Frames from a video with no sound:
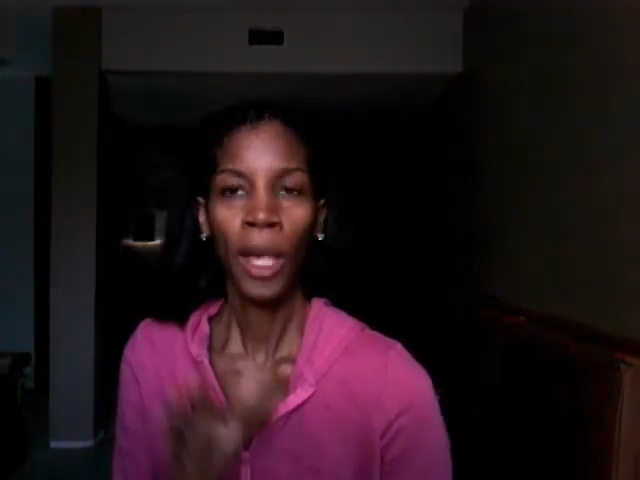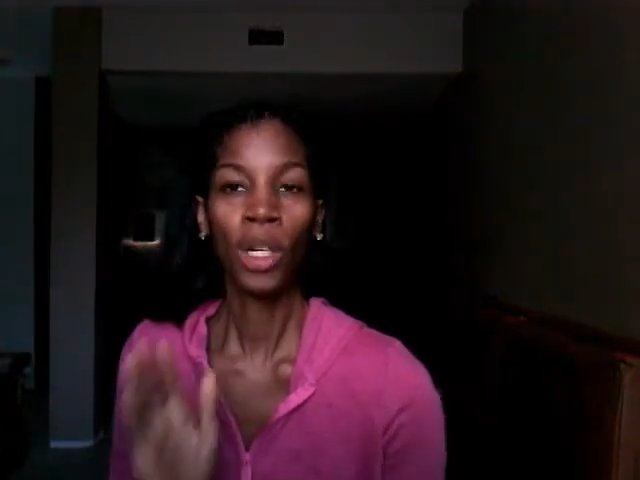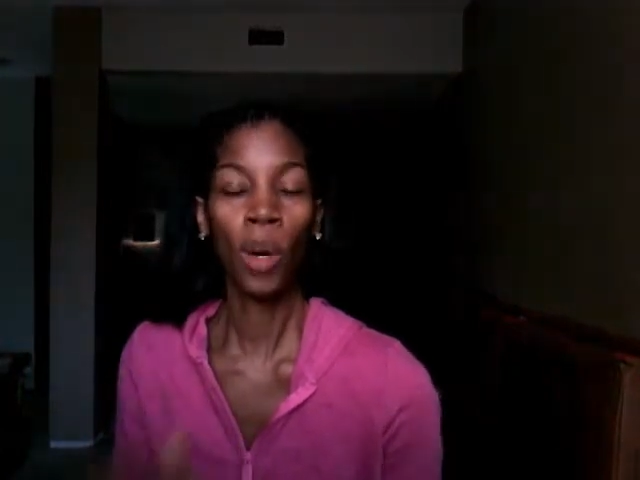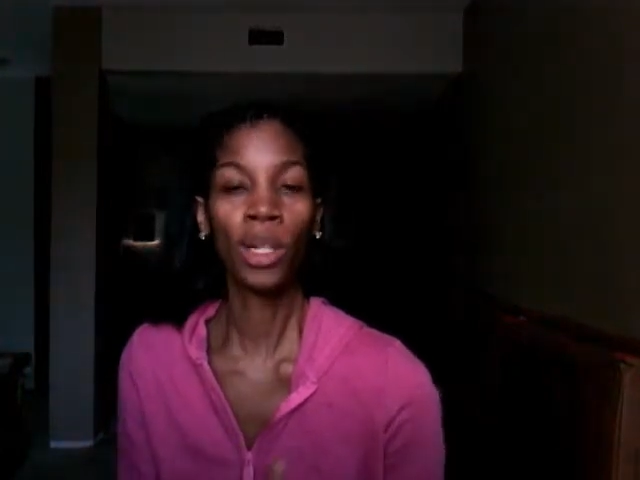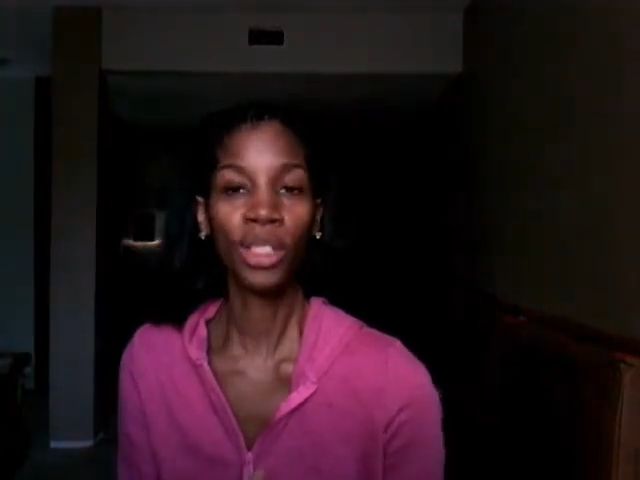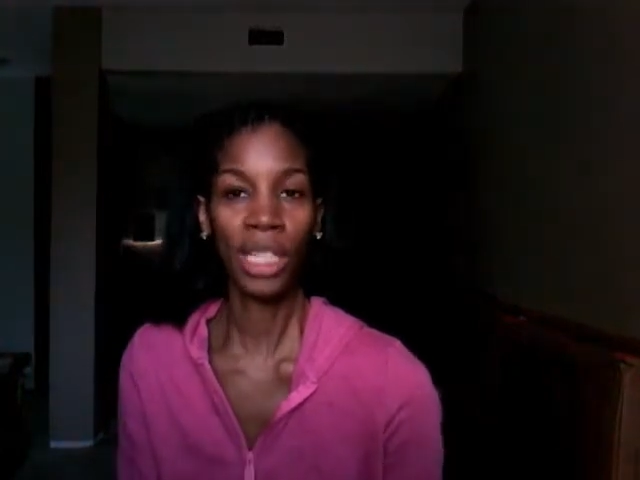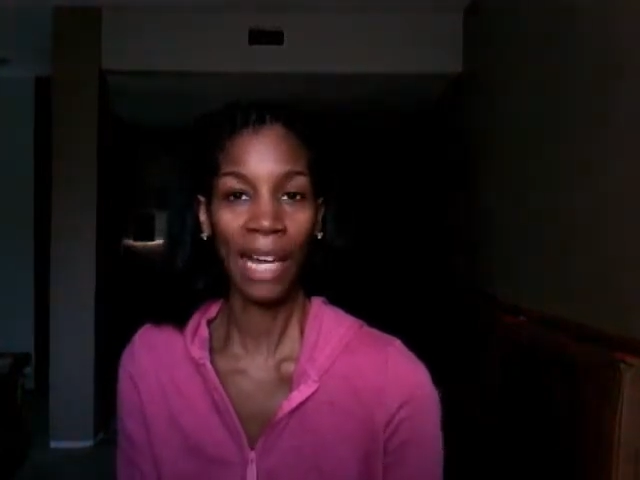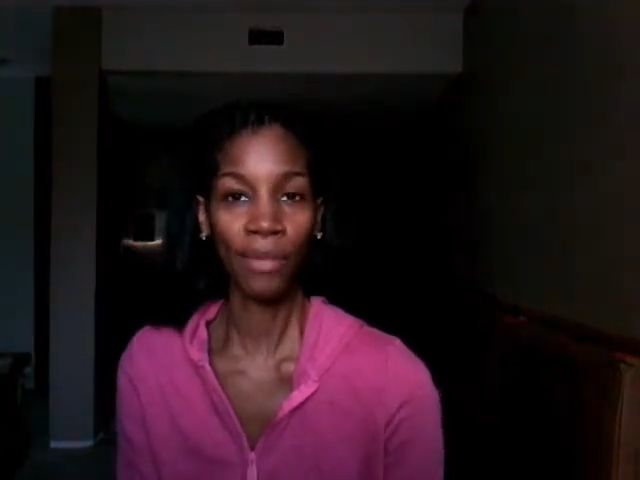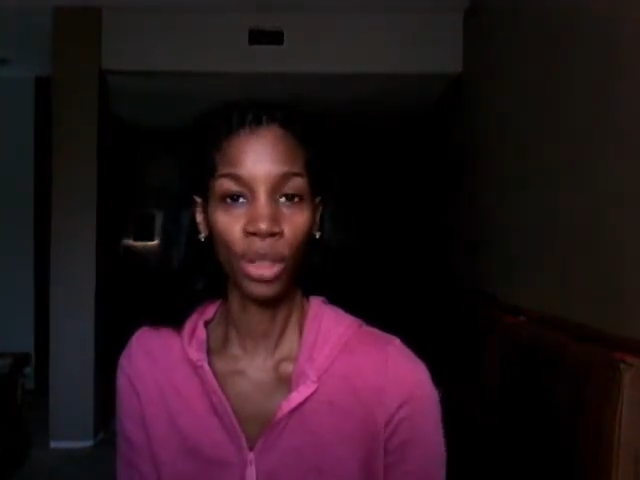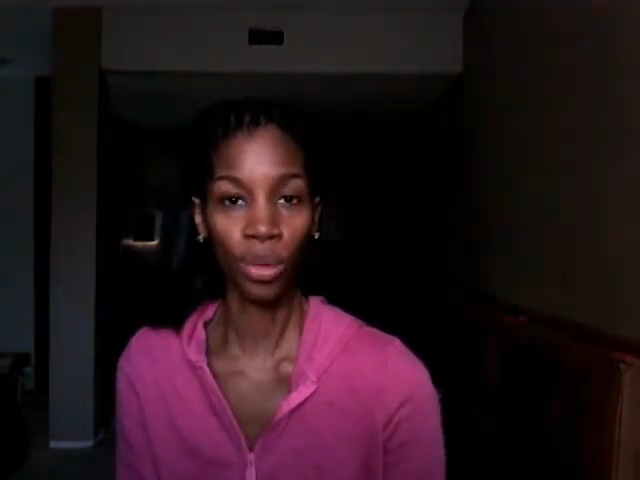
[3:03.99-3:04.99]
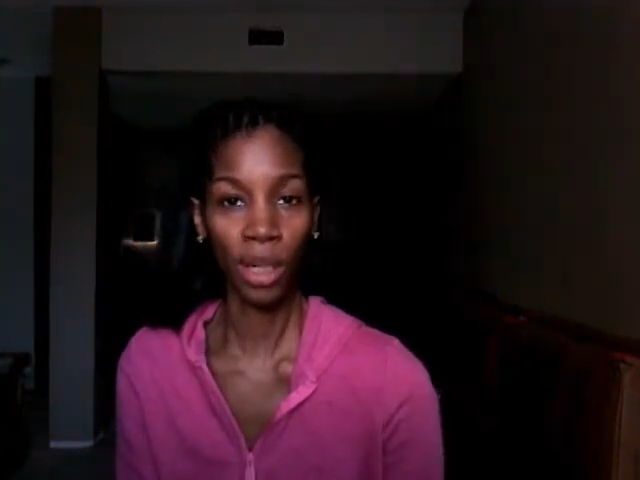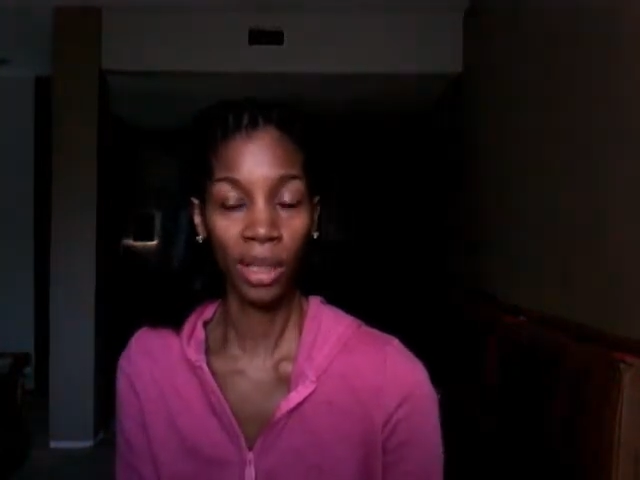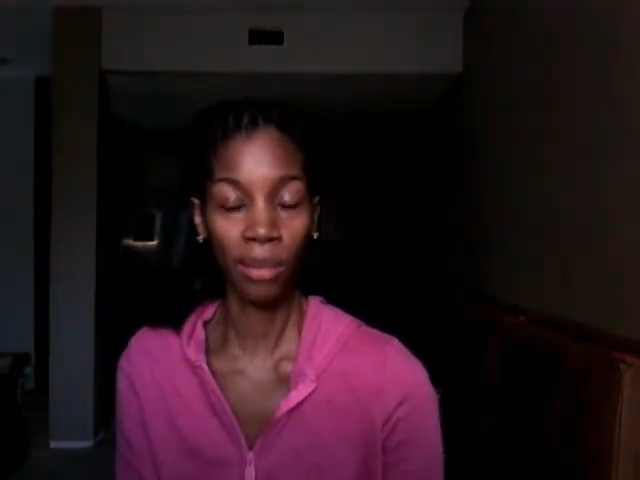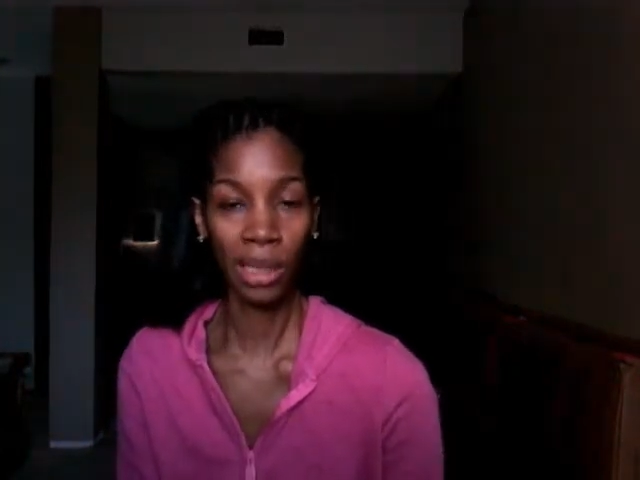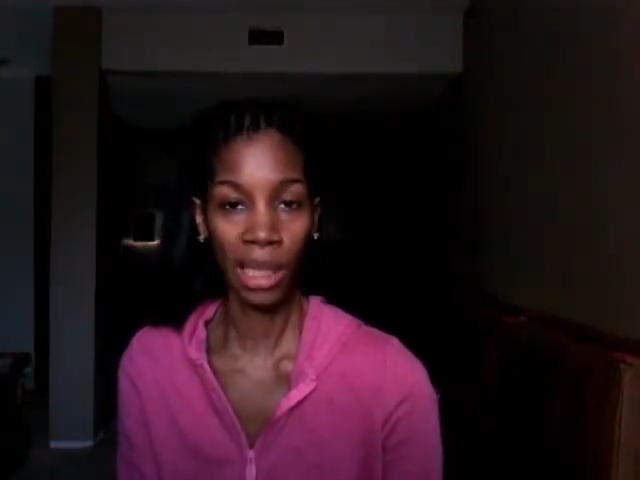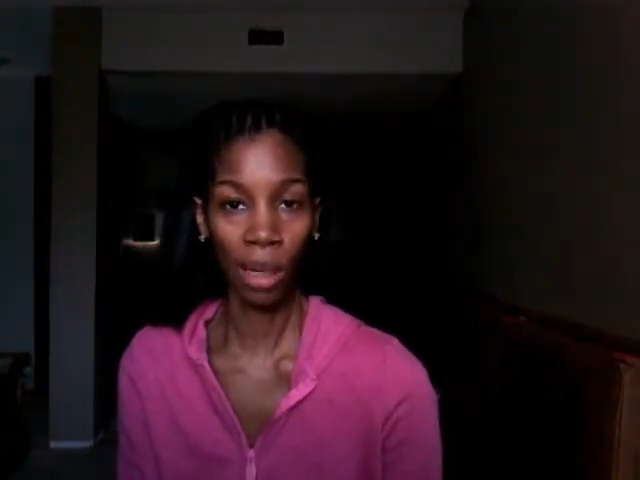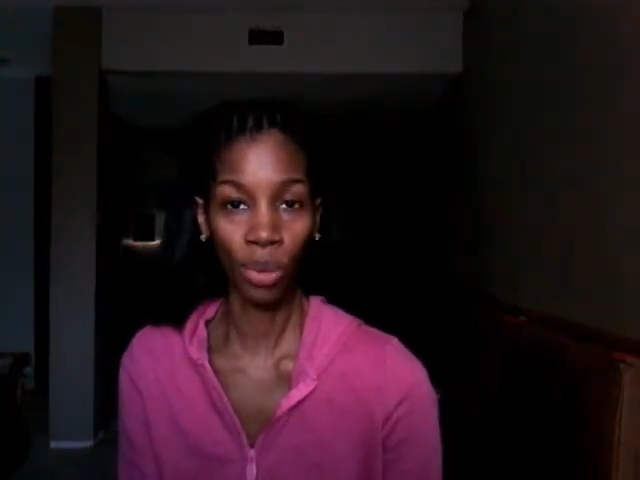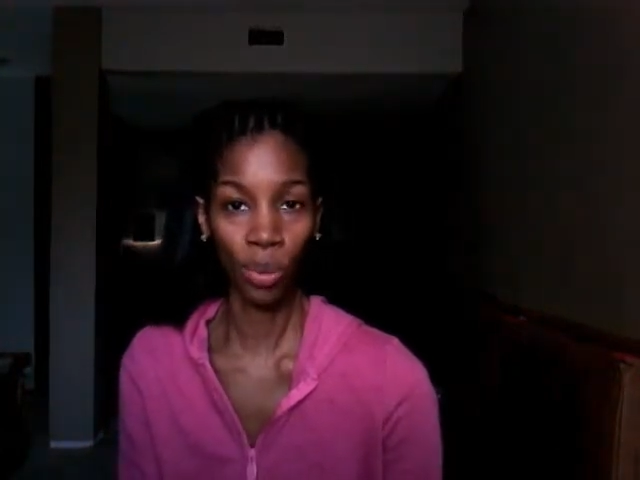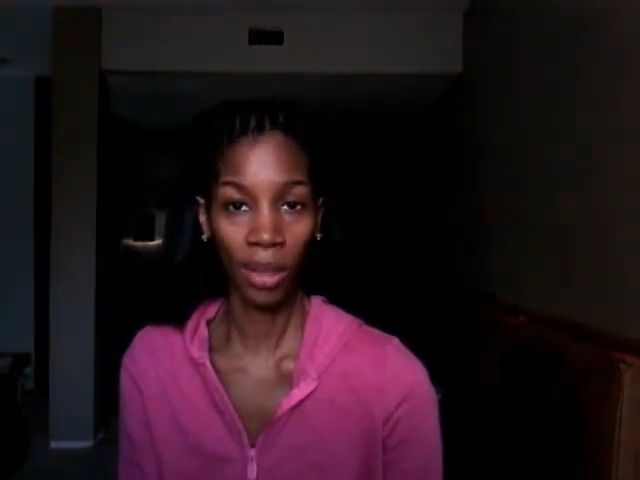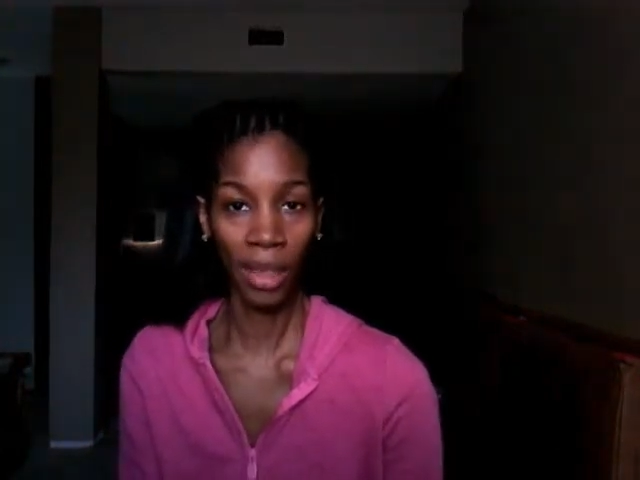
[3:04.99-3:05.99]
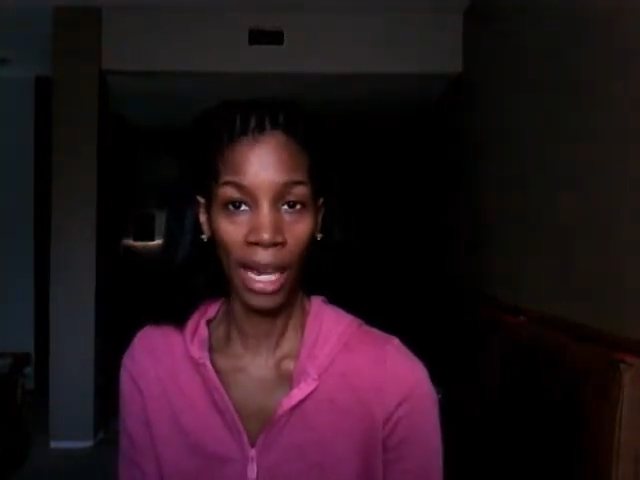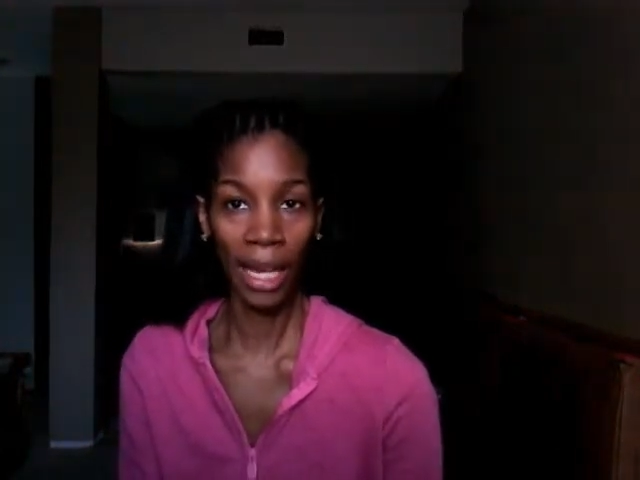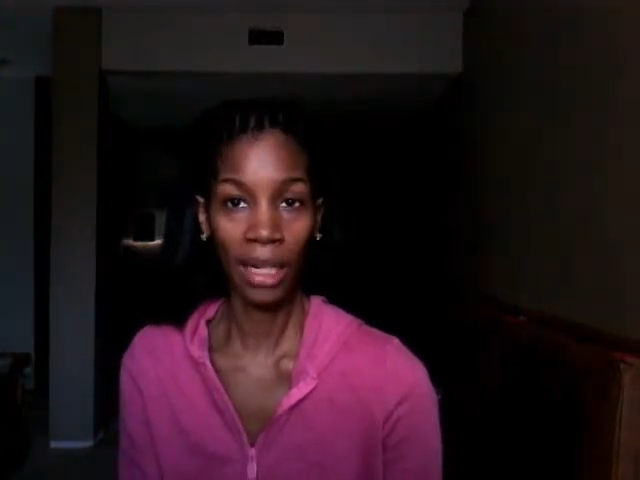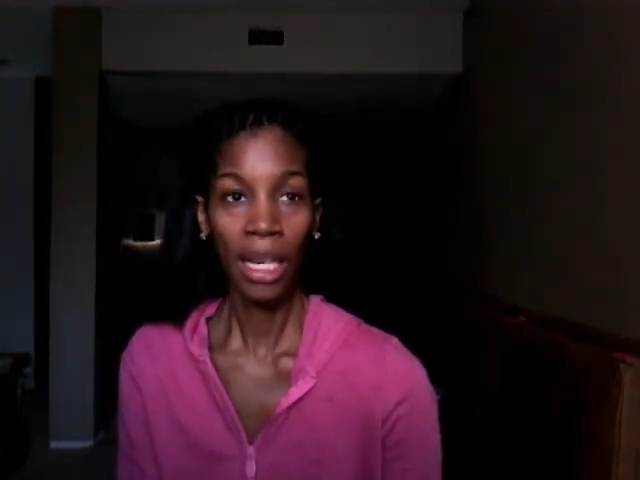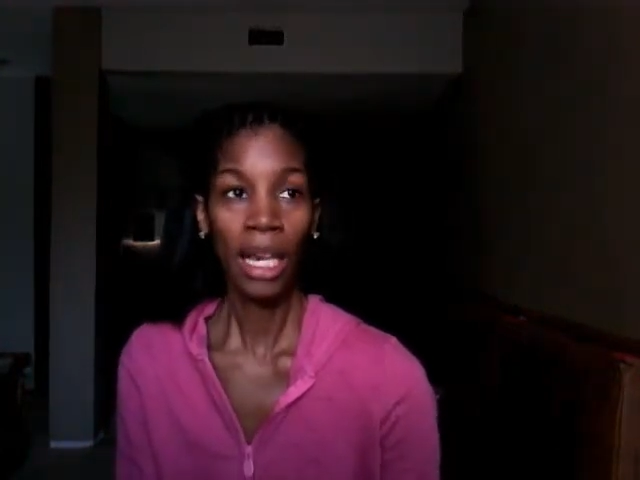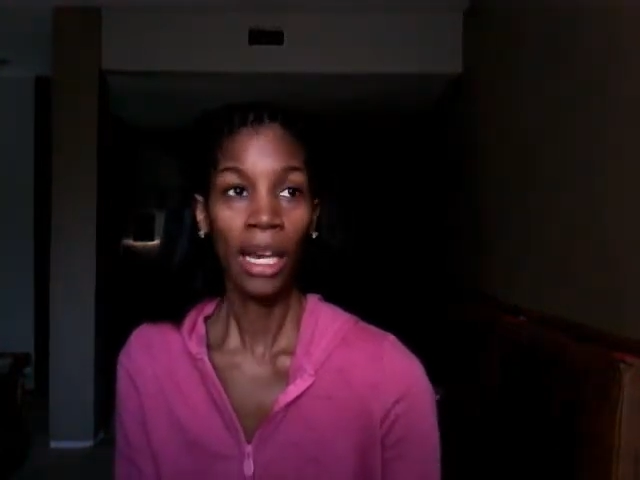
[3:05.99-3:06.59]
No one should have to treat themselves with that.